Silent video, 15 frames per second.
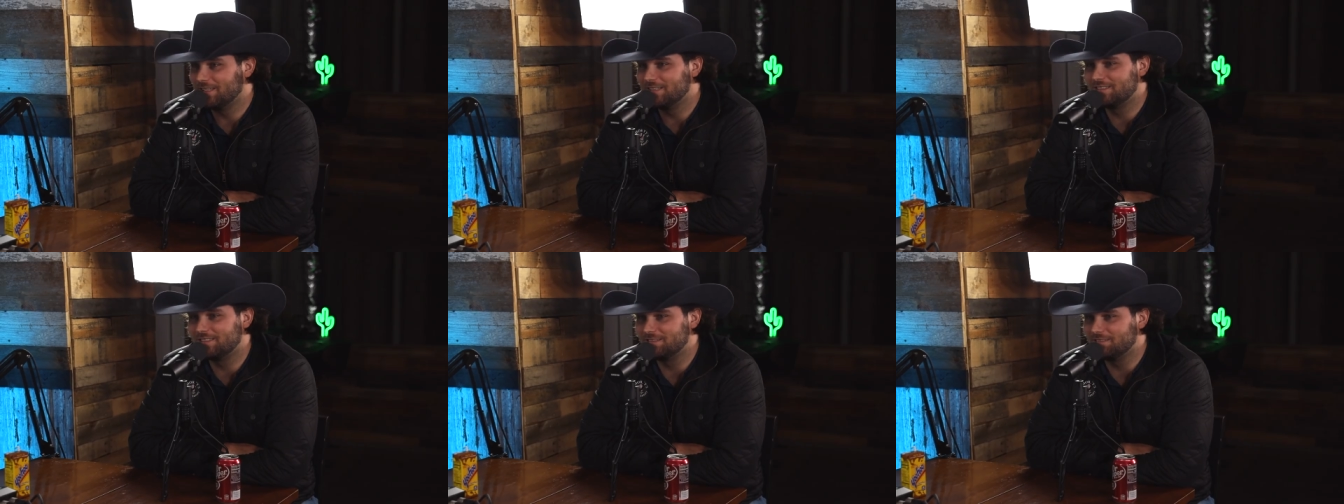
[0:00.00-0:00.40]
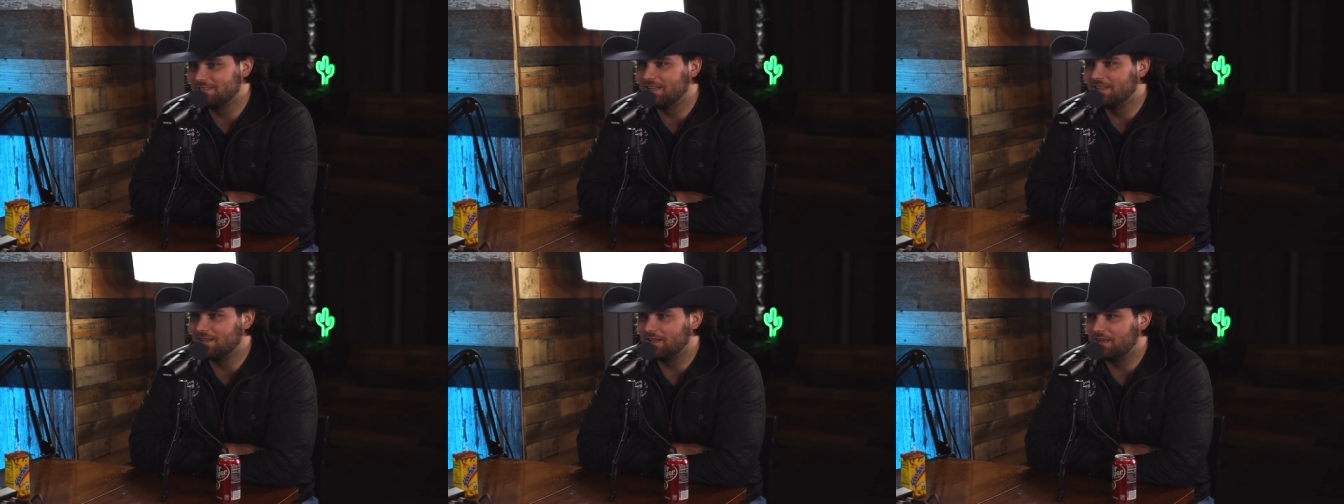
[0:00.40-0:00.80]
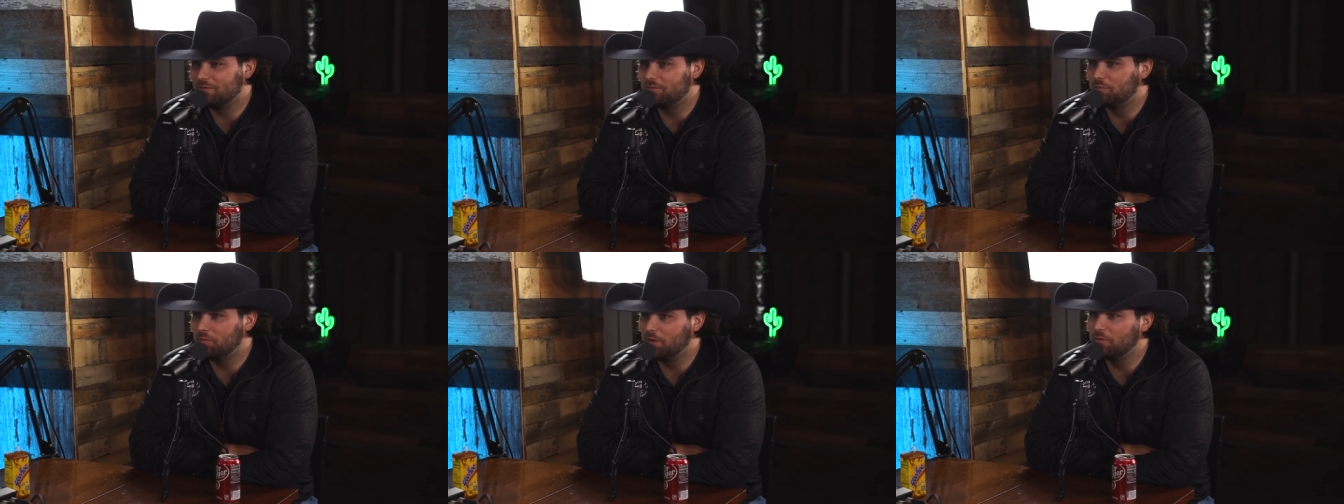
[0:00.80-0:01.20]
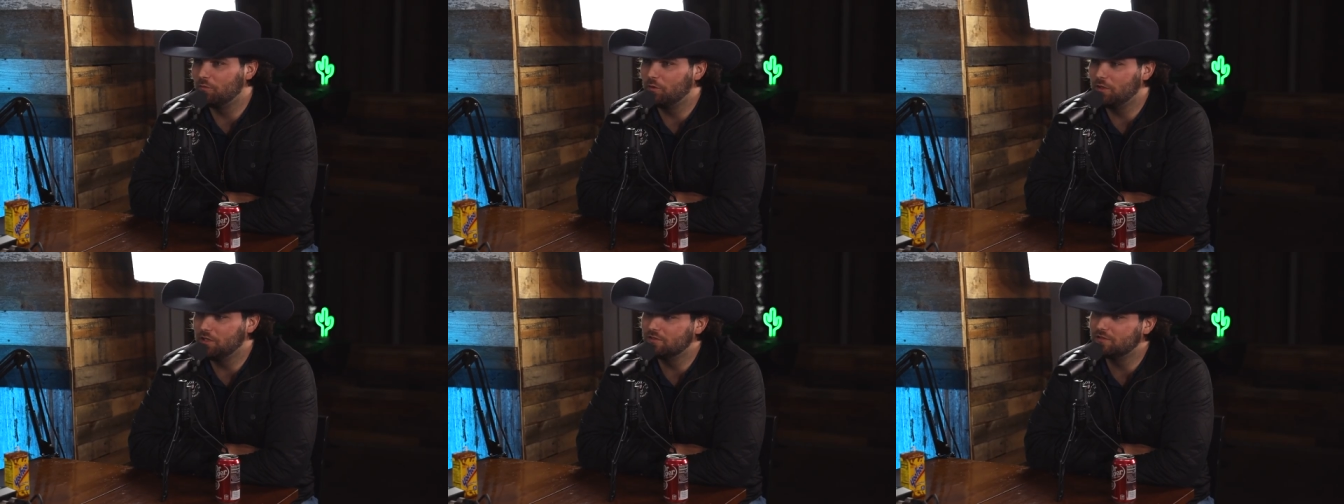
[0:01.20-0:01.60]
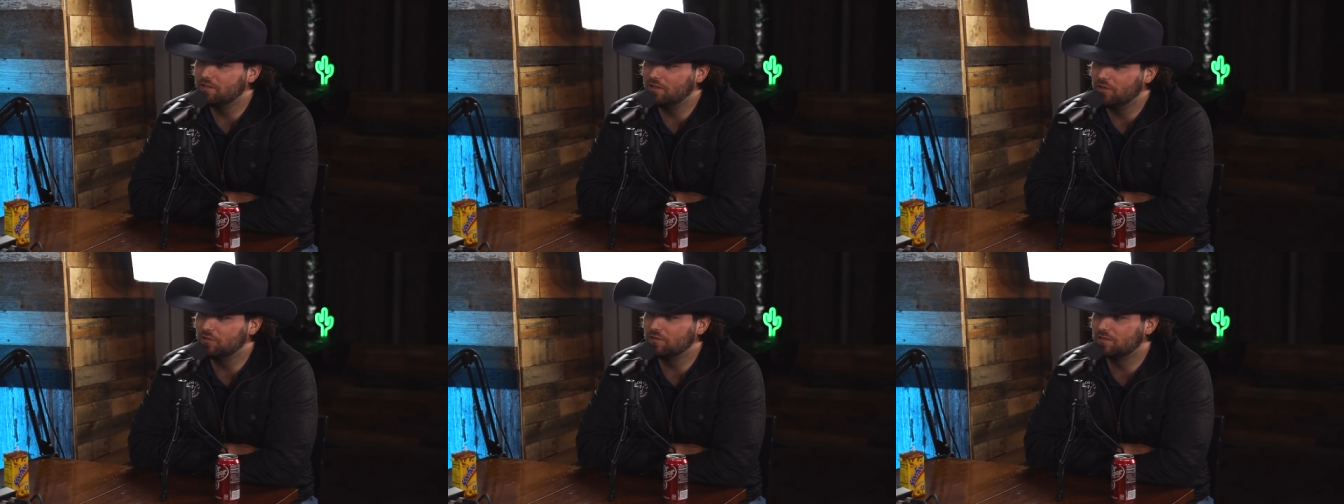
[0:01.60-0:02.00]
It's, uh, but we used to
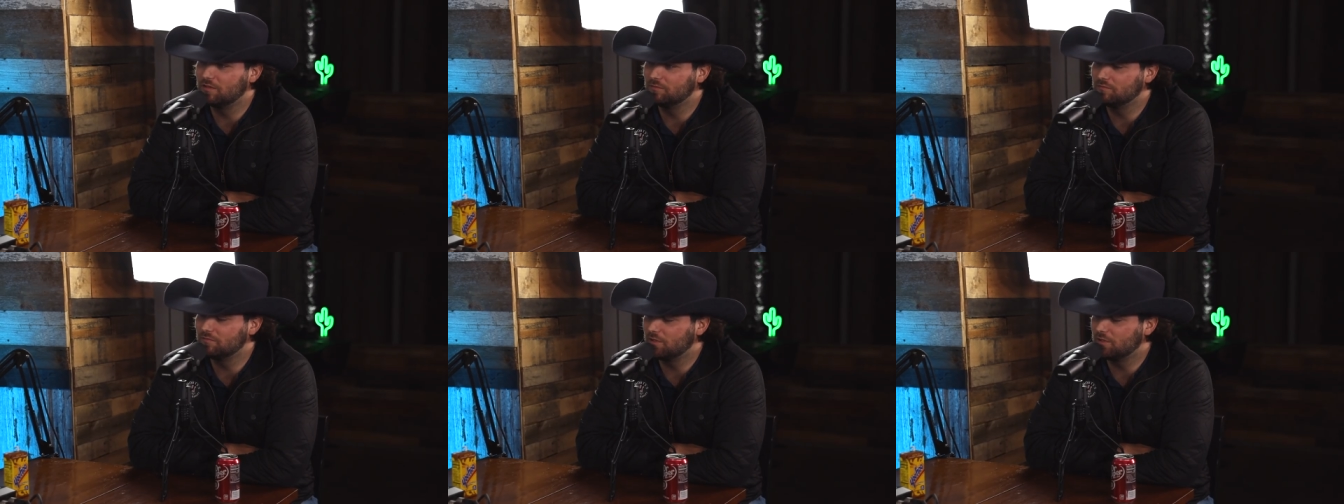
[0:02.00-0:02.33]
do some